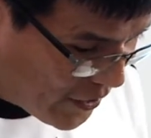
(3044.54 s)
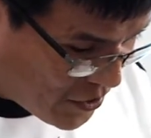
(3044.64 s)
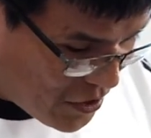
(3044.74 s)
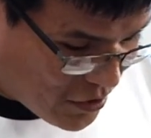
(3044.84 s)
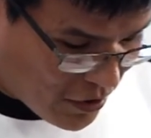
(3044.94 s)

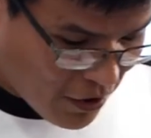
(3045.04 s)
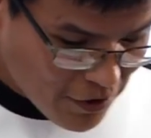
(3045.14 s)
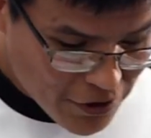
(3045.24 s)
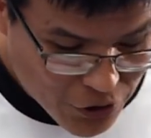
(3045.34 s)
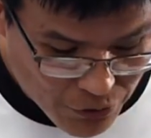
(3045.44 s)
as just
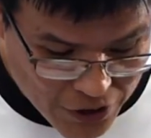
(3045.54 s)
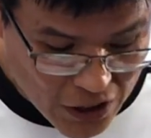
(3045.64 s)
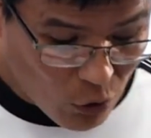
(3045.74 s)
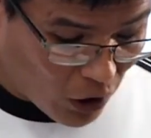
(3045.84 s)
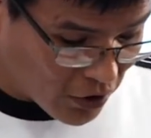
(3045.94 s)
another
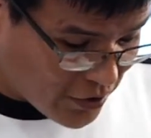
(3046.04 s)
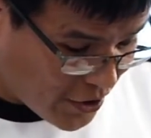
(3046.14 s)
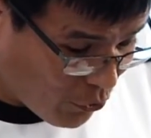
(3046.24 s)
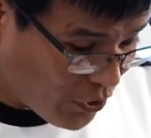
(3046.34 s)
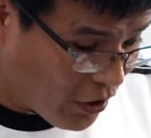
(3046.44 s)
unique
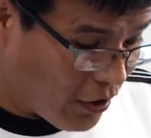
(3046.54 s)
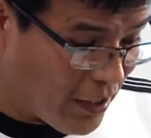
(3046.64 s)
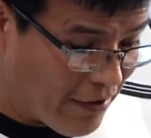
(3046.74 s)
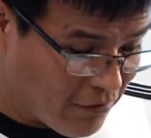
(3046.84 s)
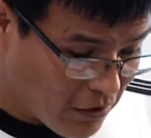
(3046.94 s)
quality we all
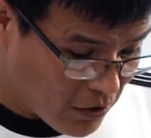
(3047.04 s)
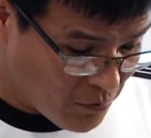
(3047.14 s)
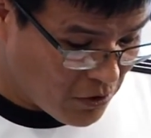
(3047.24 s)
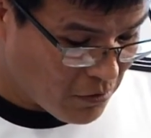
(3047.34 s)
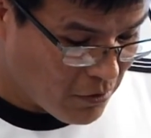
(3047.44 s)
have in
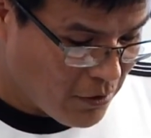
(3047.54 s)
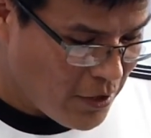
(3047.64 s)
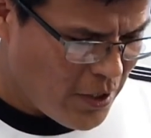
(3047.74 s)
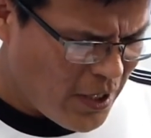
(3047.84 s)
common.